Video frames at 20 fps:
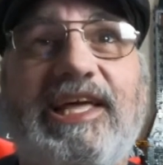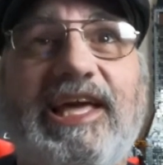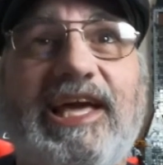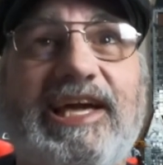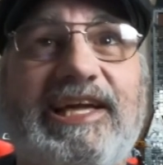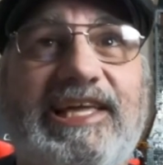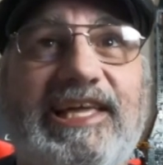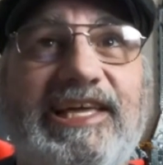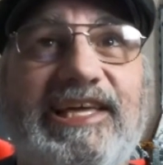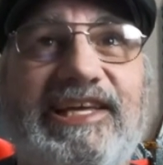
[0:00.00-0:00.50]

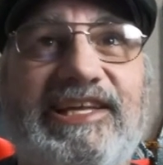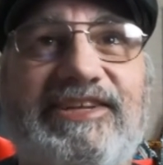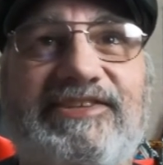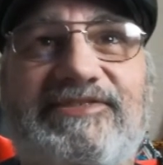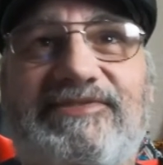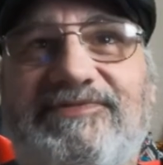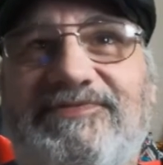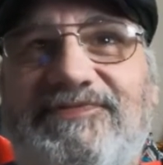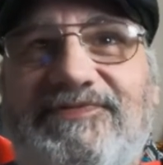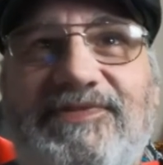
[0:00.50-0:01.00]

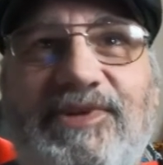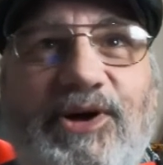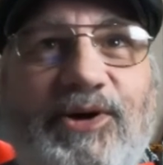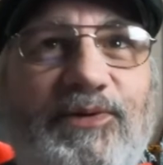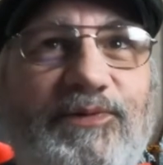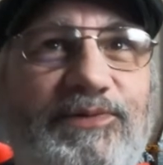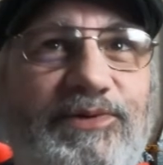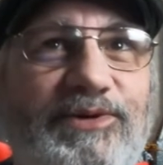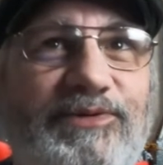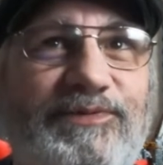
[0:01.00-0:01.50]
Again,
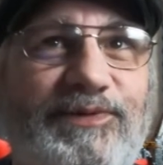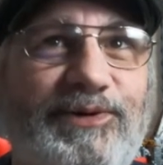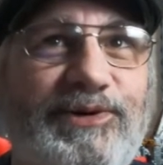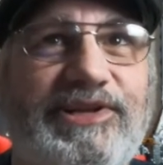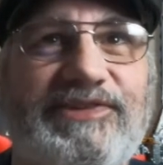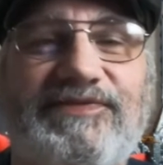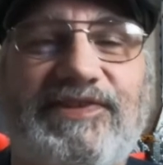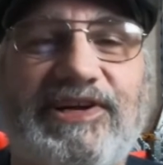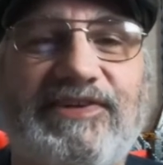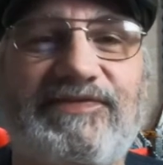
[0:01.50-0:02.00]
over a
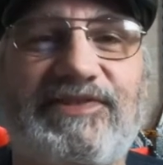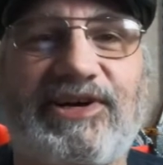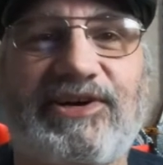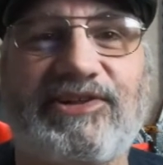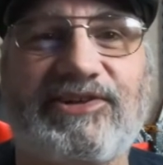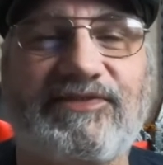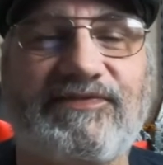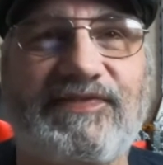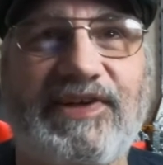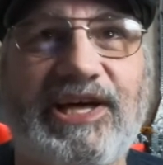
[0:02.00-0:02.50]

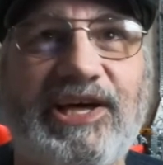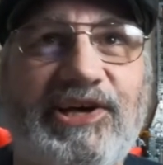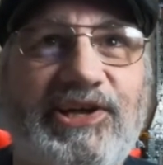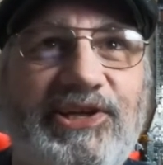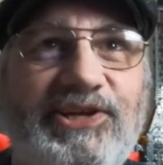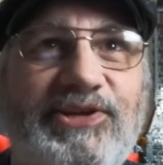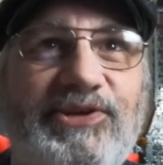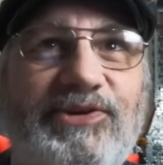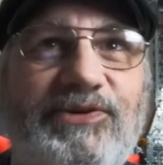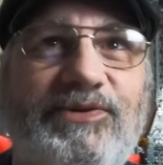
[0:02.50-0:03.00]
$45
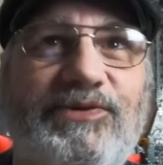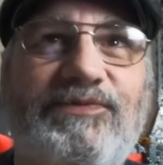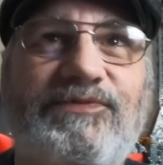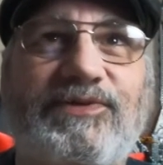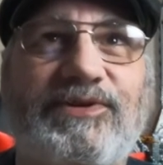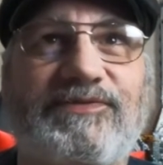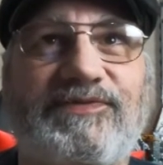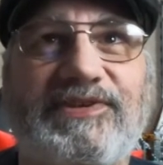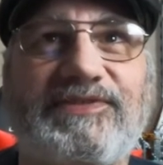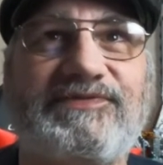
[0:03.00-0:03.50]
value
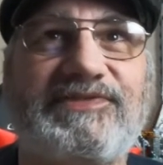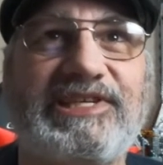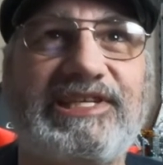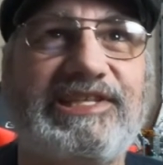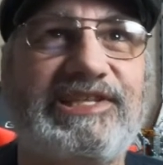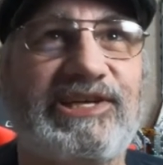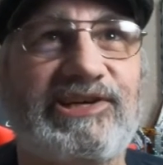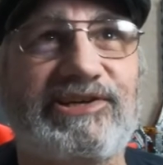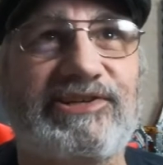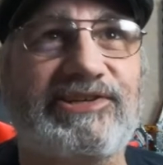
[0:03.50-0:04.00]
for
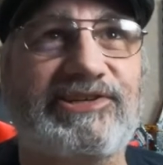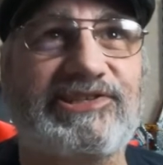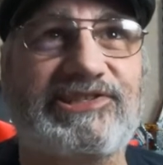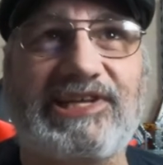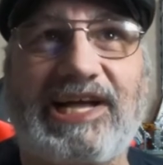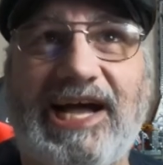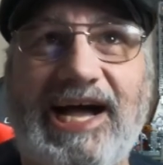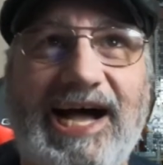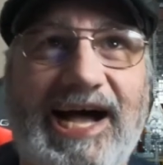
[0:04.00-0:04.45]
$15.